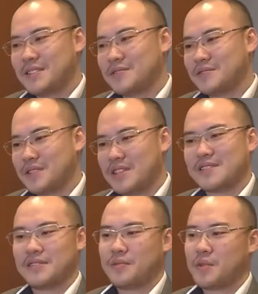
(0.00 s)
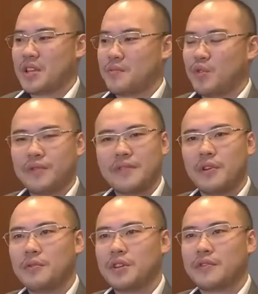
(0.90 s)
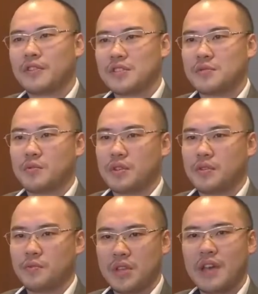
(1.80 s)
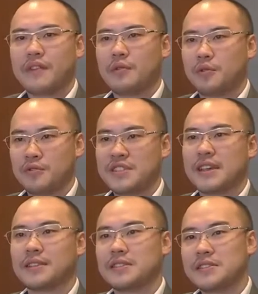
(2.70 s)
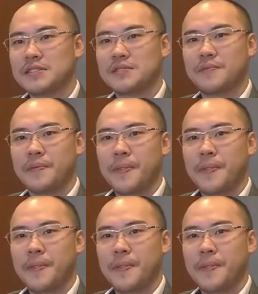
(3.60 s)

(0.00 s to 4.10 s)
So yes, meaning moving forward, of course, we have our own centers.